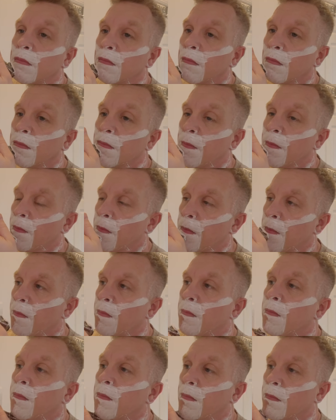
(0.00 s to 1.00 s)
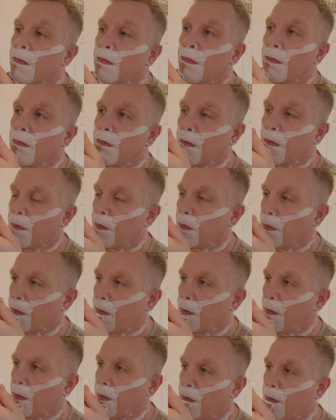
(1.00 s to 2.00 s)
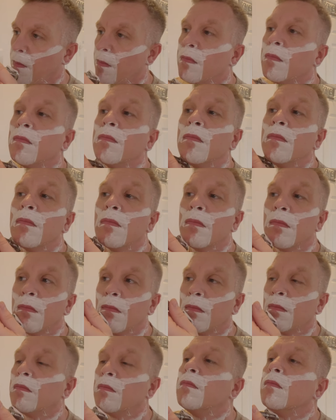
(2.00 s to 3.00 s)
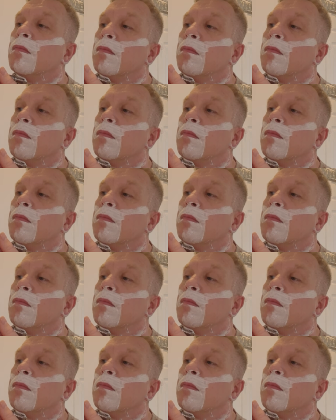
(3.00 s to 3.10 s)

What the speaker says: Nothing is said.